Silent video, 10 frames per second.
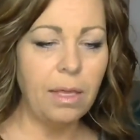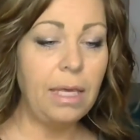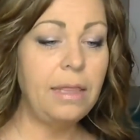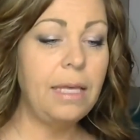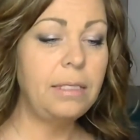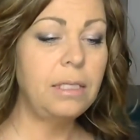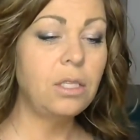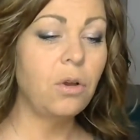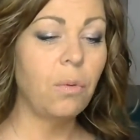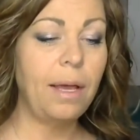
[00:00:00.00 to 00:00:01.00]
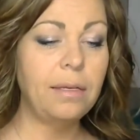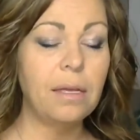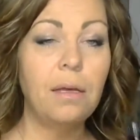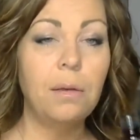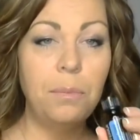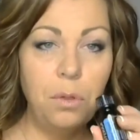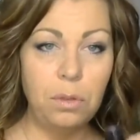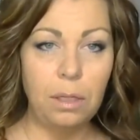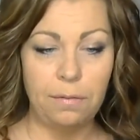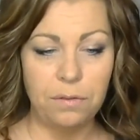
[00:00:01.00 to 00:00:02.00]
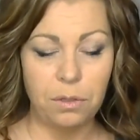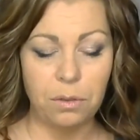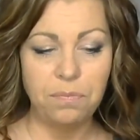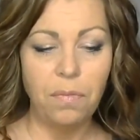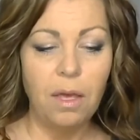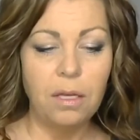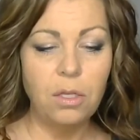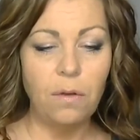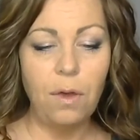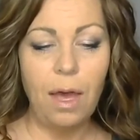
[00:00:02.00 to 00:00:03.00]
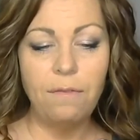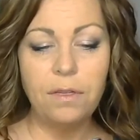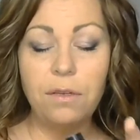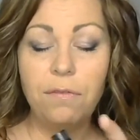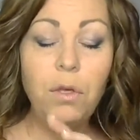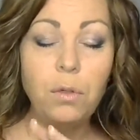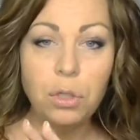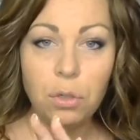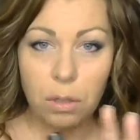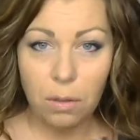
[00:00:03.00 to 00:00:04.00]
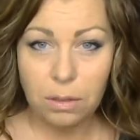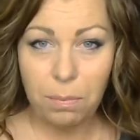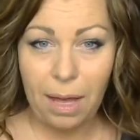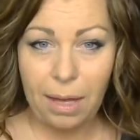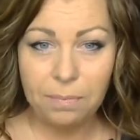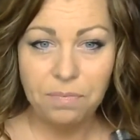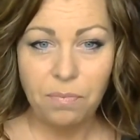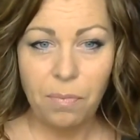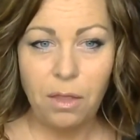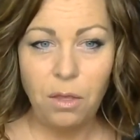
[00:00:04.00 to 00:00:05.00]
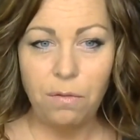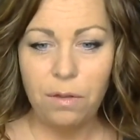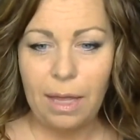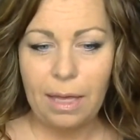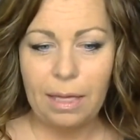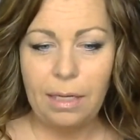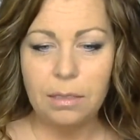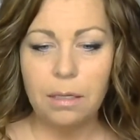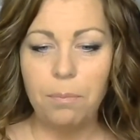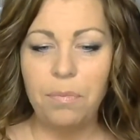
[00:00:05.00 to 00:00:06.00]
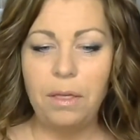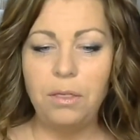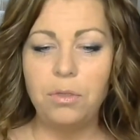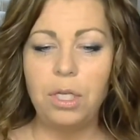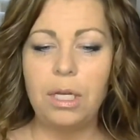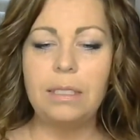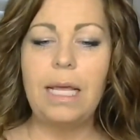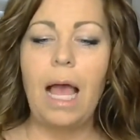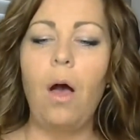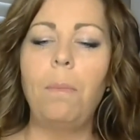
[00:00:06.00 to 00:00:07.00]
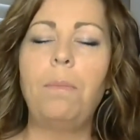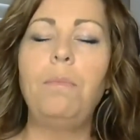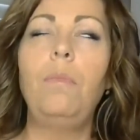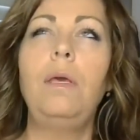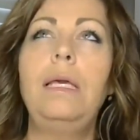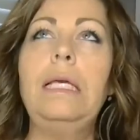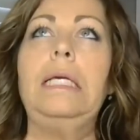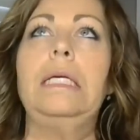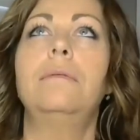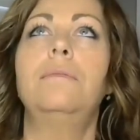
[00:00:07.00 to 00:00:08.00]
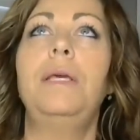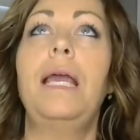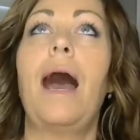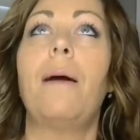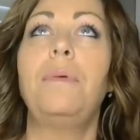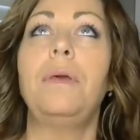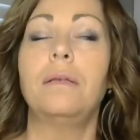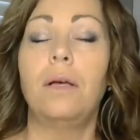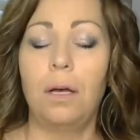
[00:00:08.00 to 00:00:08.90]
This is a great mood lifter. So if you have a diffuser close by and you feel like I need something to just help me be happy,